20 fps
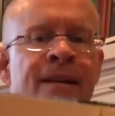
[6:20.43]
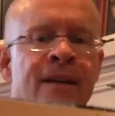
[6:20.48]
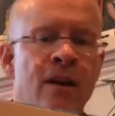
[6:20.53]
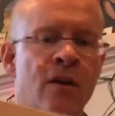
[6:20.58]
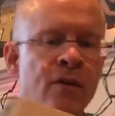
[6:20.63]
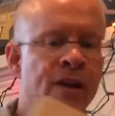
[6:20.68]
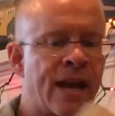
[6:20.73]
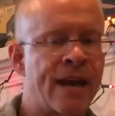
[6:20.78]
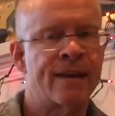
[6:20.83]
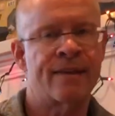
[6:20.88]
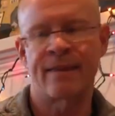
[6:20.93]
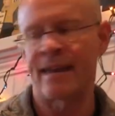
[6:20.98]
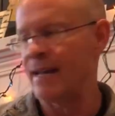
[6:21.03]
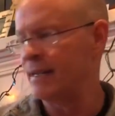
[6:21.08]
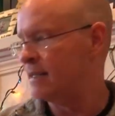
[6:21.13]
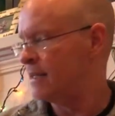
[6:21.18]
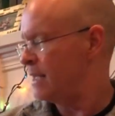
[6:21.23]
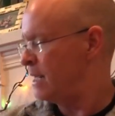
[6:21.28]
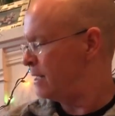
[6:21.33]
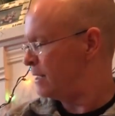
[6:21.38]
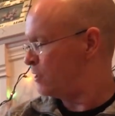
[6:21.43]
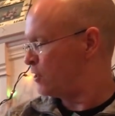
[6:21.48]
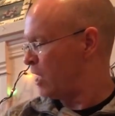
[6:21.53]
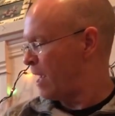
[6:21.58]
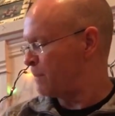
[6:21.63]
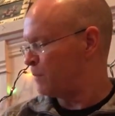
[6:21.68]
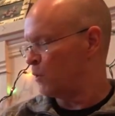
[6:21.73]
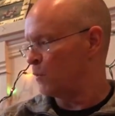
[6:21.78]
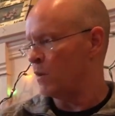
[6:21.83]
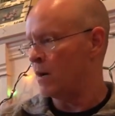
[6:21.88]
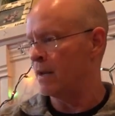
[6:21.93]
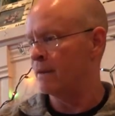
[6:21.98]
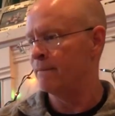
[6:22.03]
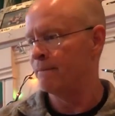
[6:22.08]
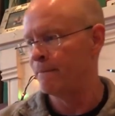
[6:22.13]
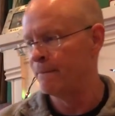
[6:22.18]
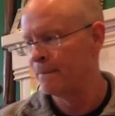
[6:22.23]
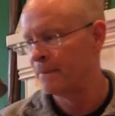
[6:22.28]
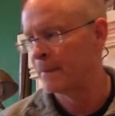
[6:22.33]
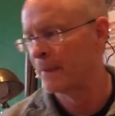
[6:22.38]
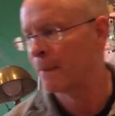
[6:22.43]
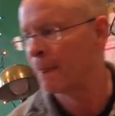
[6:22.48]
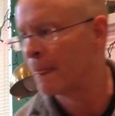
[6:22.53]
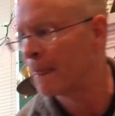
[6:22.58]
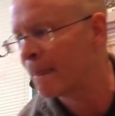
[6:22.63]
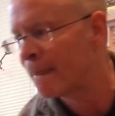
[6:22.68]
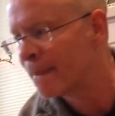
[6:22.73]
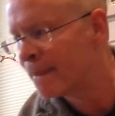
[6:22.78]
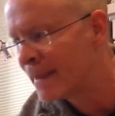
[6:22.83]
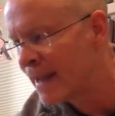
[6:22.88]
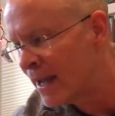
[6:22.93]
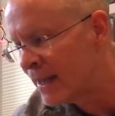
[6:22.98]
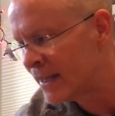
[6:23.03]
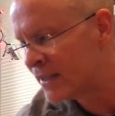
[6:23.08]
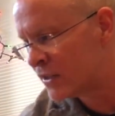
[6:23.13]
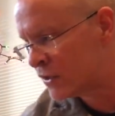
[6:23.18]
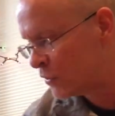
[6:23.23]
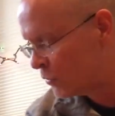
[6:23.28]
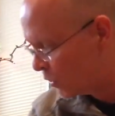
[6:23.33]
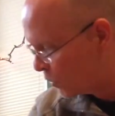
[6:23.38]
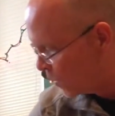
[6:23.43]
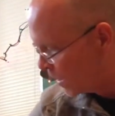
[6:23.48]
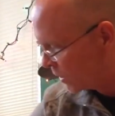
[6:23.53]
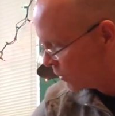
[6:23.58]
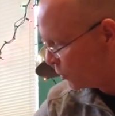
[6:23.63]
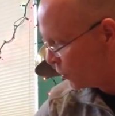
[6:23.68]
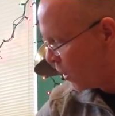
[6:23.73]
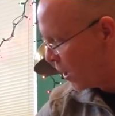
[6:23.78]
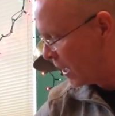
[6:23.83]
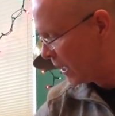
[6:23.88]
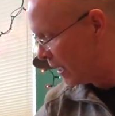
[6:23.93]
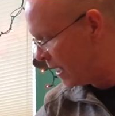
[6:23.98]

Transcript: Okay, that's the end of chapter 1. Now let's do a quick drawing